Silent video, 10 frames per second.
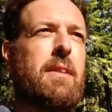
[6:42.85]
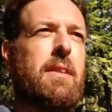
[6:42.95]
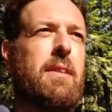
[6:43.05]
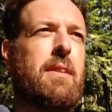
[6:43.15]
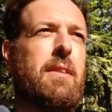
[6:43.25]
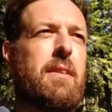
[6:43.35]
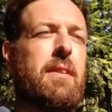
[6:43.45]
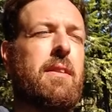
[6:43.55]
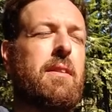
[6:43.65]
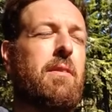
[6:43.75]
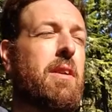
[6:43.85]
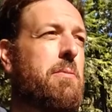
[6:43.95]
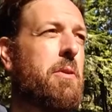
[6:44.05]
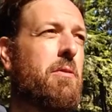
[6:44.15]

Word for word: Don't get me